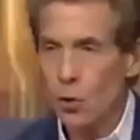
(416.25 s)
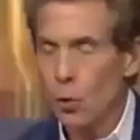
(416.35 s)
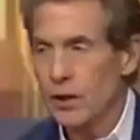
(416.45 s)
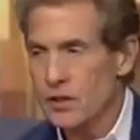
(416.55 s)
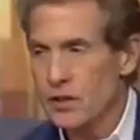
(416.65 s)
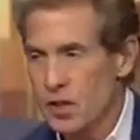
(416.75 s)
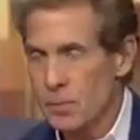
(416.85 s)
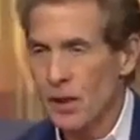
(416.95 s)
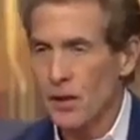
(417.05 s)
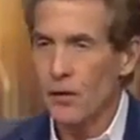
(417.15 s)
going to
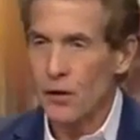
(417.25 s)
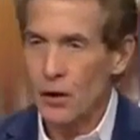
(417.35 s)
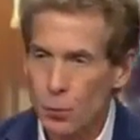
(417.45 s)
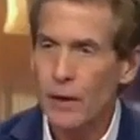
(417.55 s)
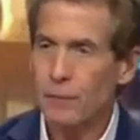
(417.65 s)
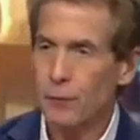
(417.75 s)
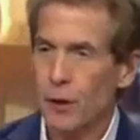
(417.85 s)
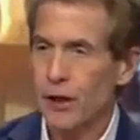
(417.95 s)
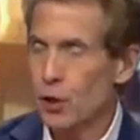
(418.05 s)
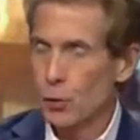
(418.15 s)
suspend the
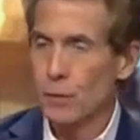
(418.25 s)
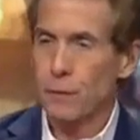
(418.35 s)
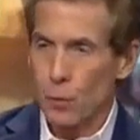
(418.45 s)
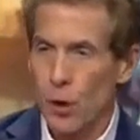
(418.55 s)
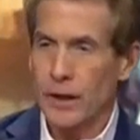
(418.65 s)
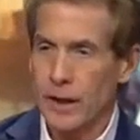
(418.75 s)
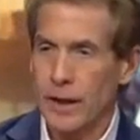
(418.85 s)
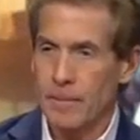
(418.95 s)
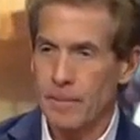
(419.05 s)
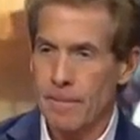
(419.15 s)
referee crew for one
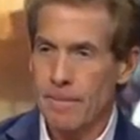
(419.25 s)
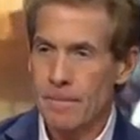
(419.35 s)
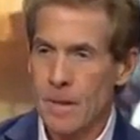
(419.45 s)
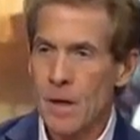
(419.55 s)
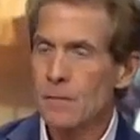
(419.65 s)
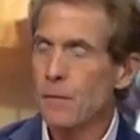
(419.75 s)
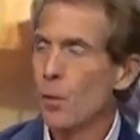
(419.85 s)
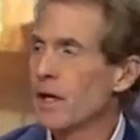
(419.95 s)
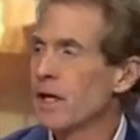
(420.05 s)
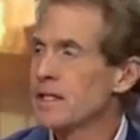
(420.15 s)
game
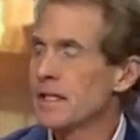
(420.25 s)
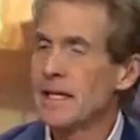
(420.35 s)
for its